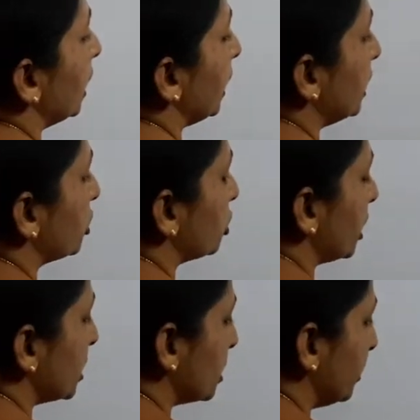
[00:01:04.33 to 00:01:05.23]
is
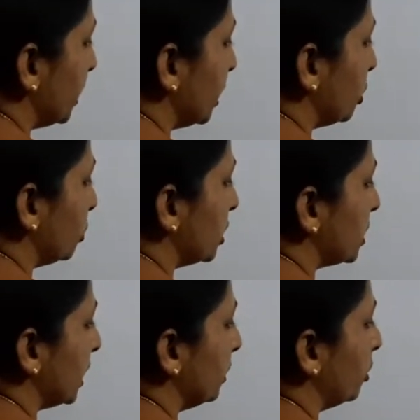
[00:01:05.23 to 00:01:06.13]
transmitted to the
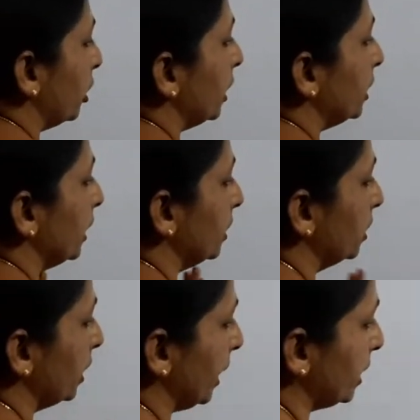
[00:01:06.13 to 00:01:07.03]
cell body, then
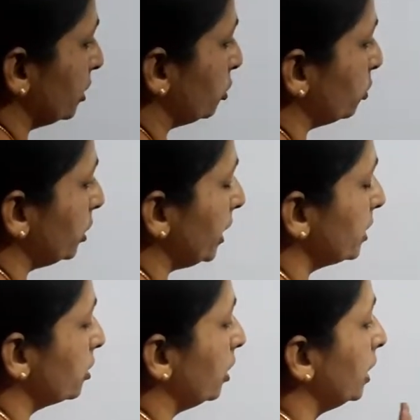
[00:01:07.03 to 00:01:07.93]
to the
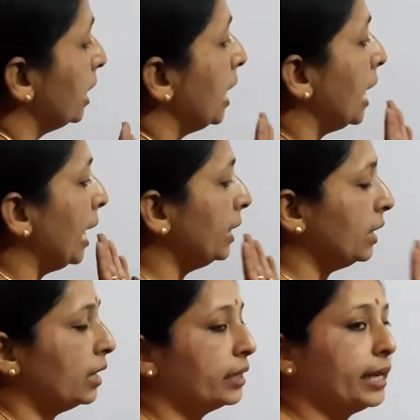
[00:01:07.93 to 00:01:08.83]
axon, and
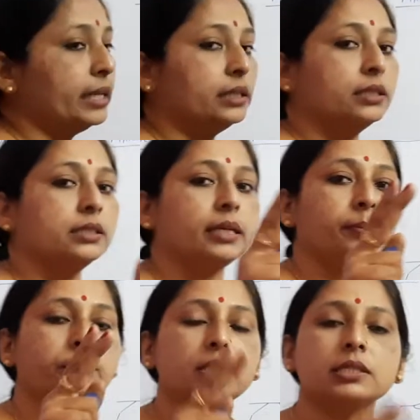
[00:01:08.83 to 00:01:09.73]
again the
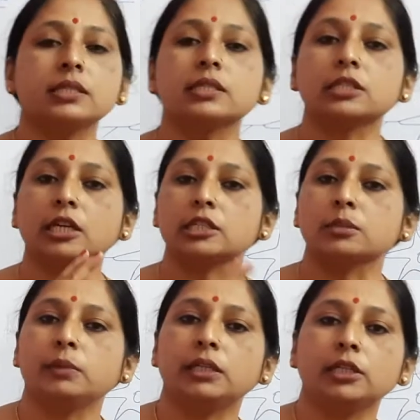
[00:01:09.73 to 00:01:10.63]
impulse is
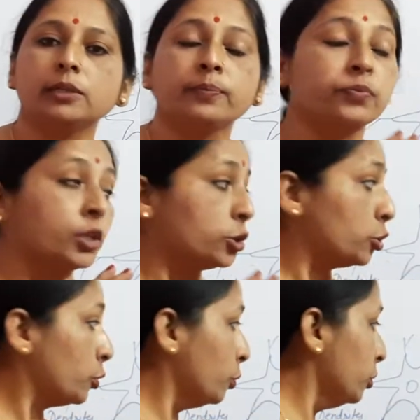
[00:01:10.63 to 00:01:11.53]
transmitted
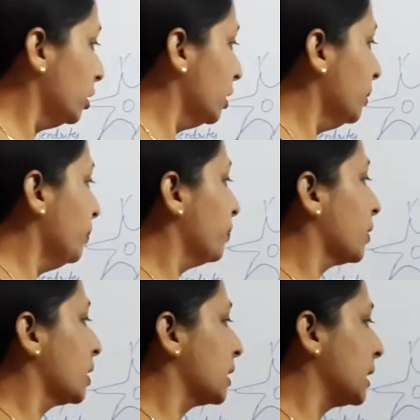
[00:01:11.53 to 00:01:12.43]
through the
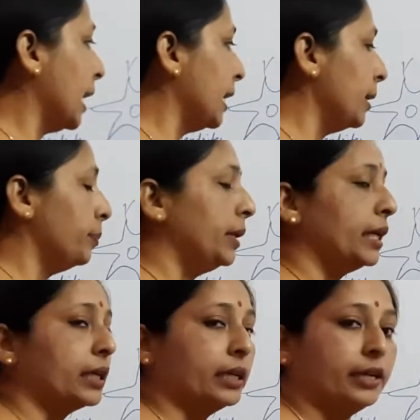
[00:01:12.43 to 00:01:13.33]

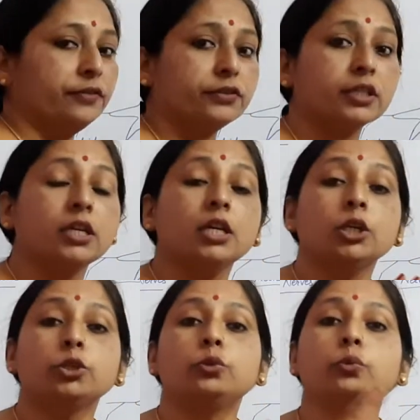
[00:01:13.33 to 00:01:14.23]
synaptic cleft
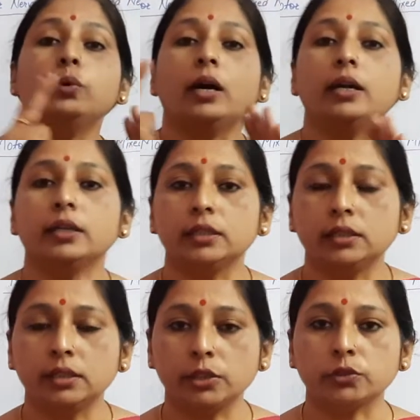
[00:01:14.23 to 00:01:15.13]
to
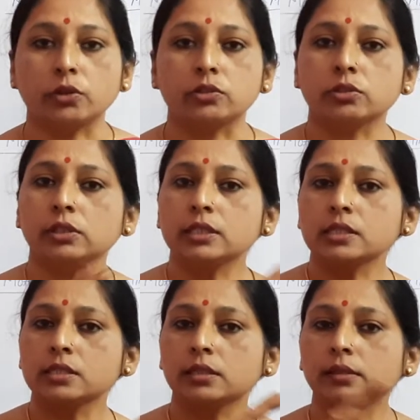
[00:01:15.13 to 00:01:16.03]
another neuron. So this
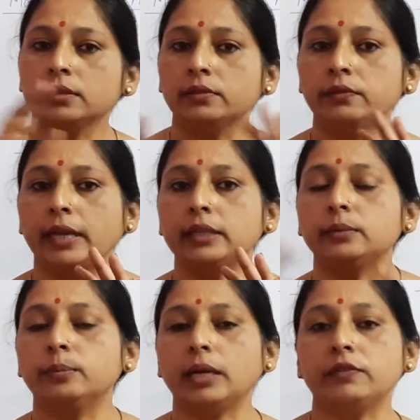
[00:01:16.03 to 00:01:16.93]
is the
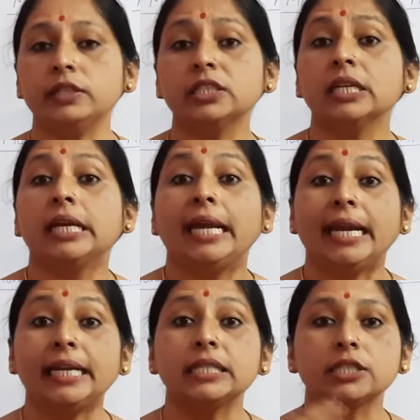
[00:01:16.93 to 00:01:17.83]
way by which
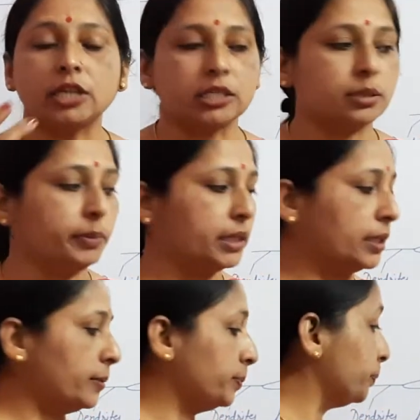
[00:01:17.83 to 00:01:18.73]
it is
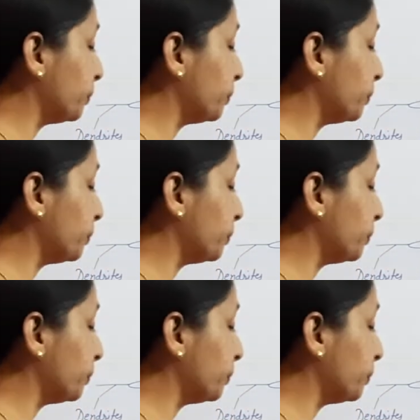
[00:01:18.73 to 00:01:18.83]
transmitted.